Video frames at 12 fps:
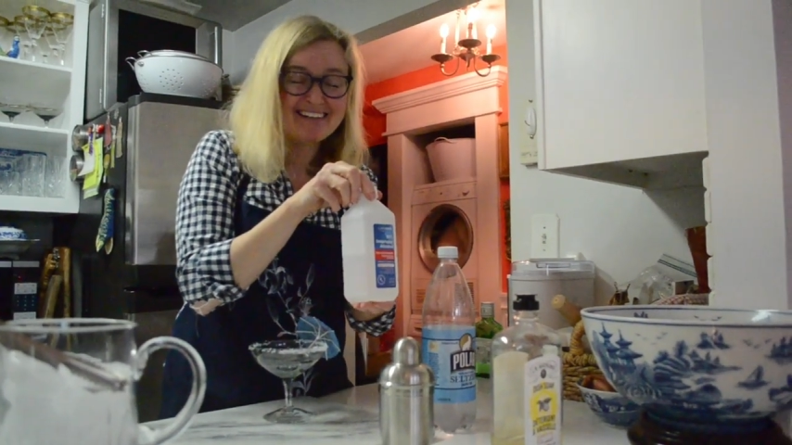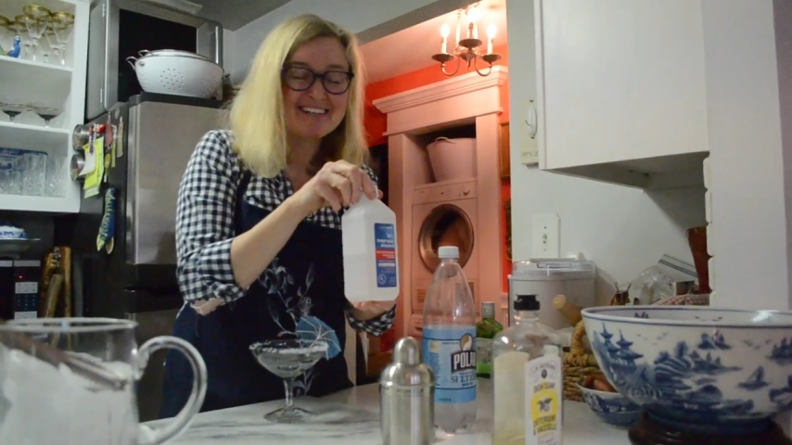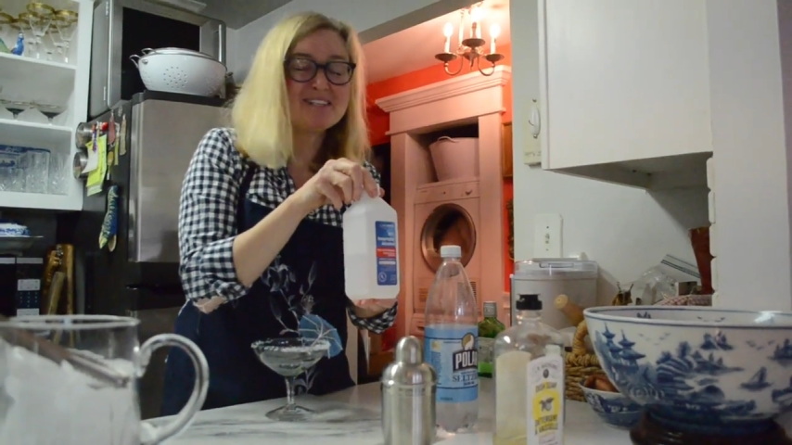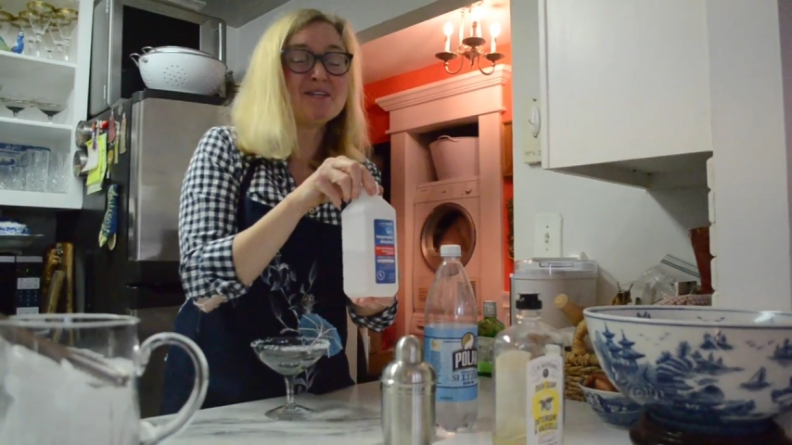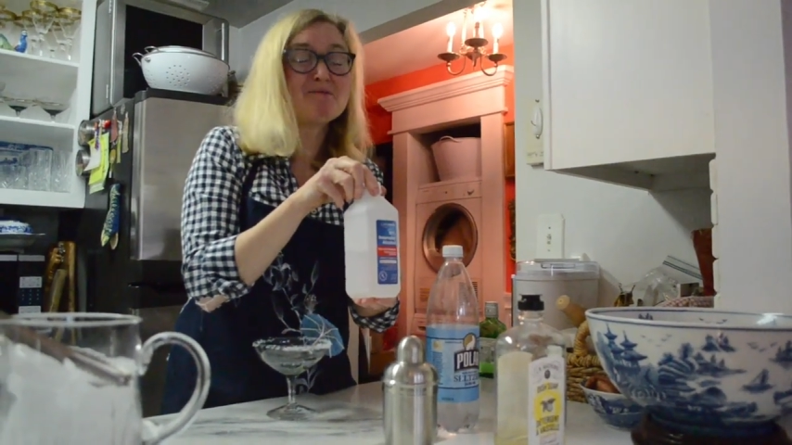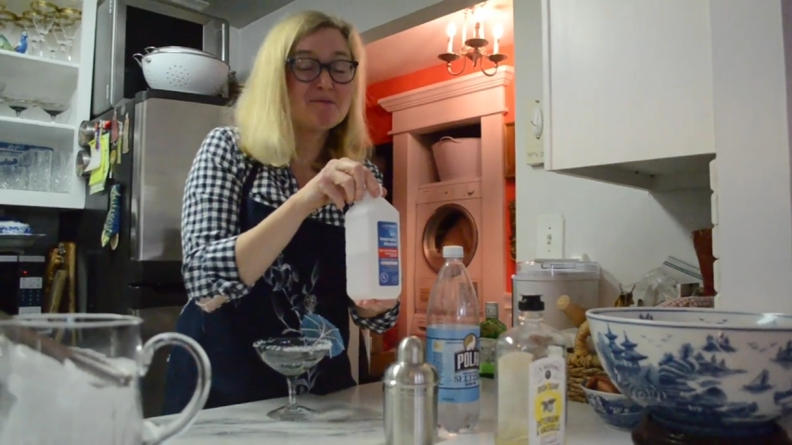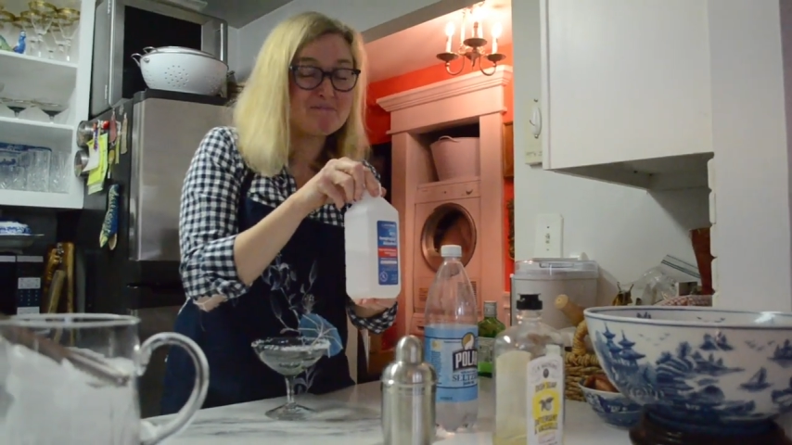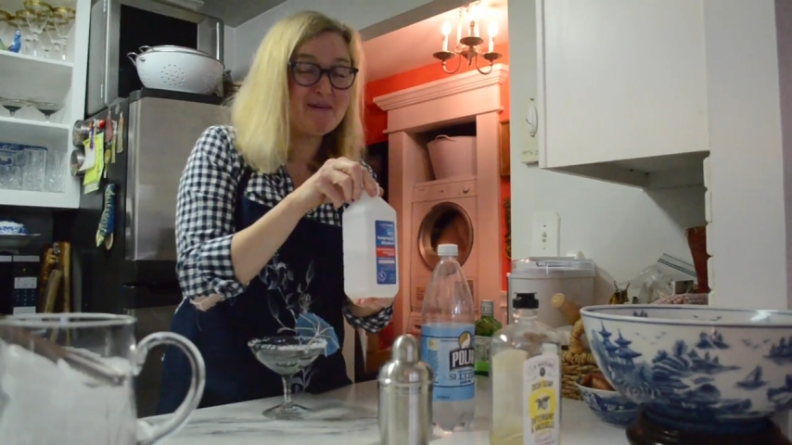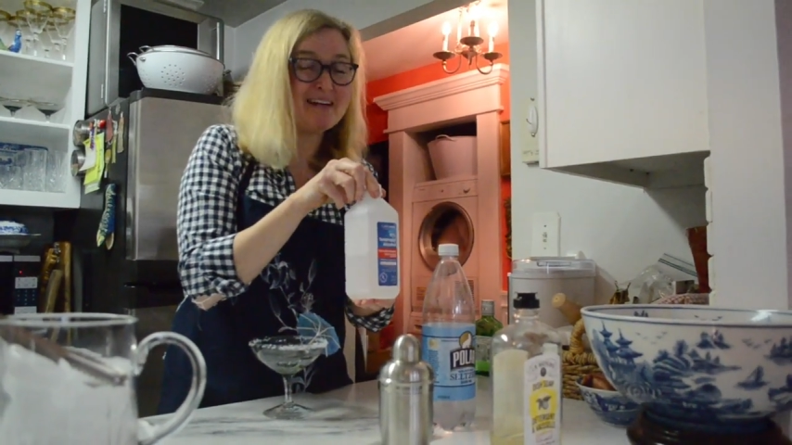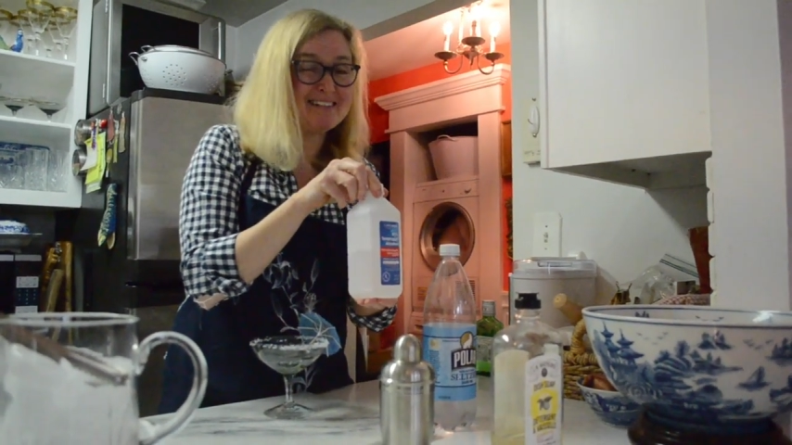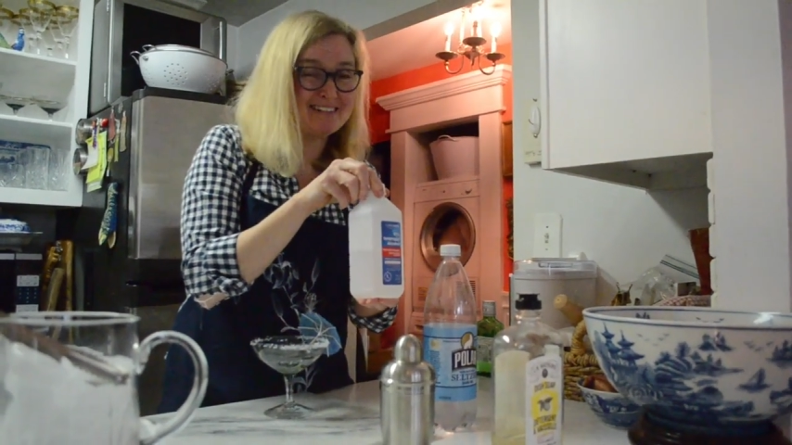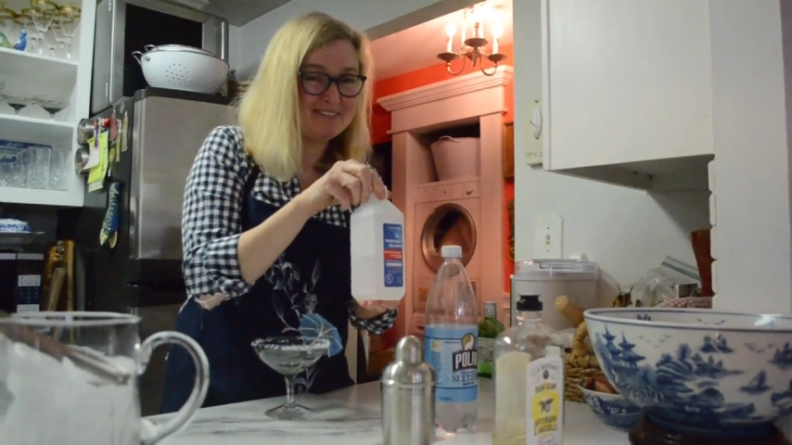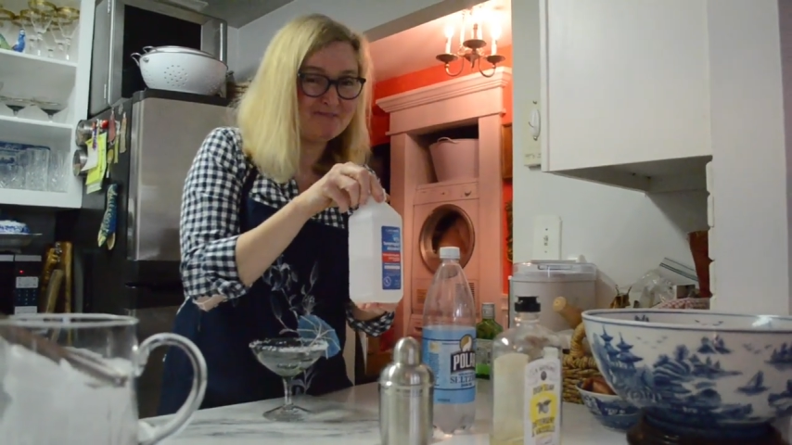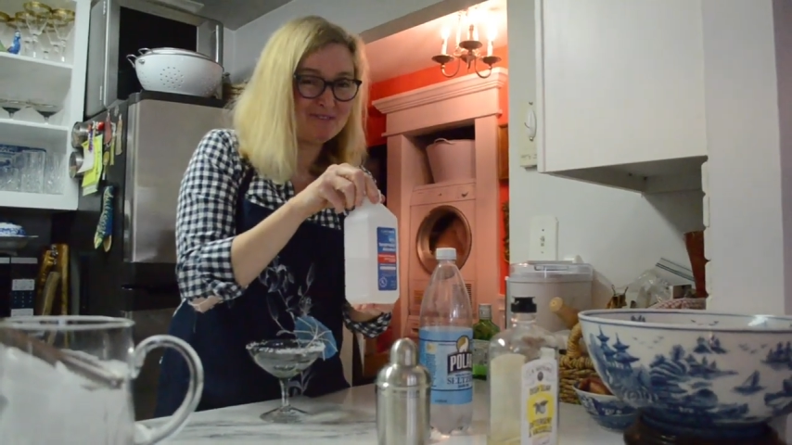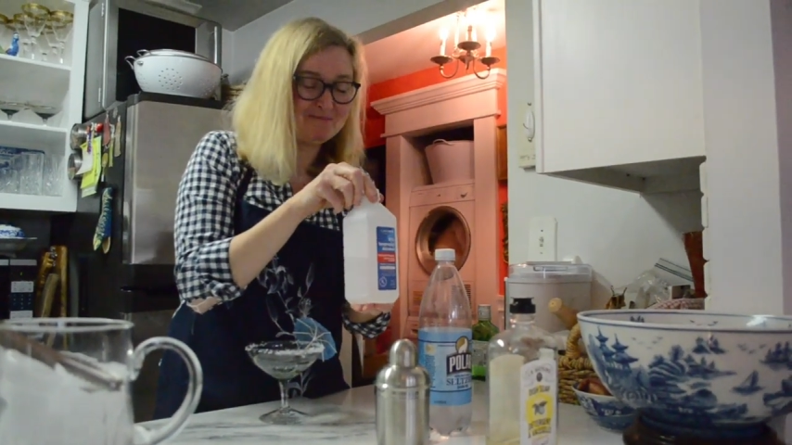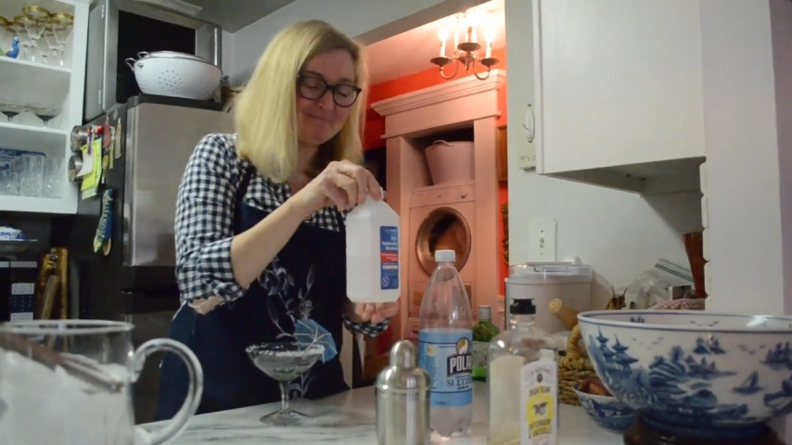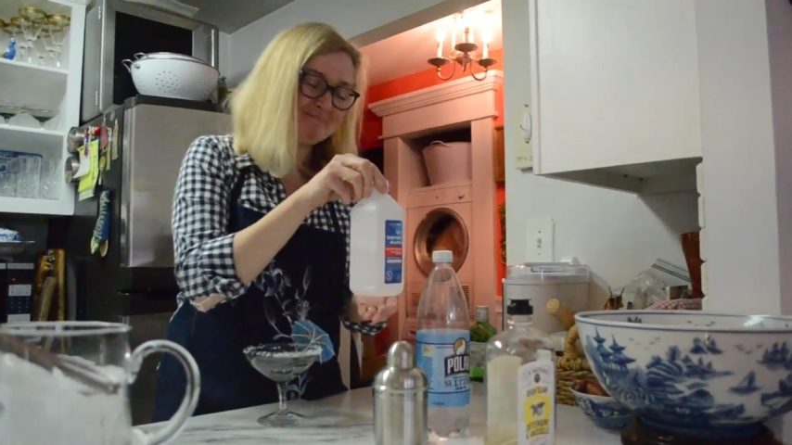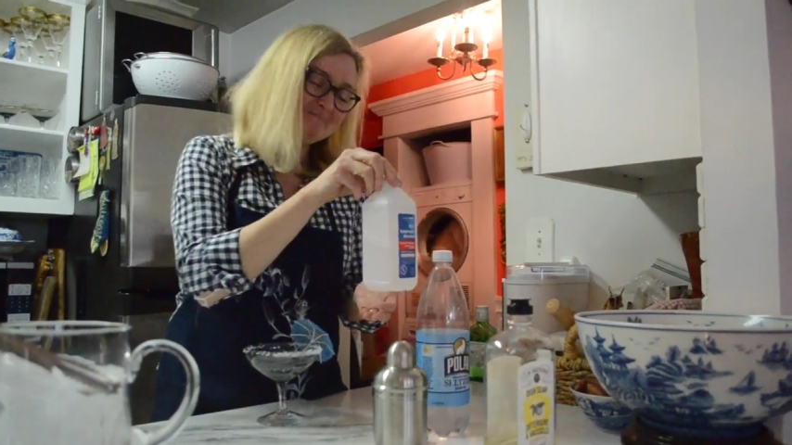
she would beg to differ.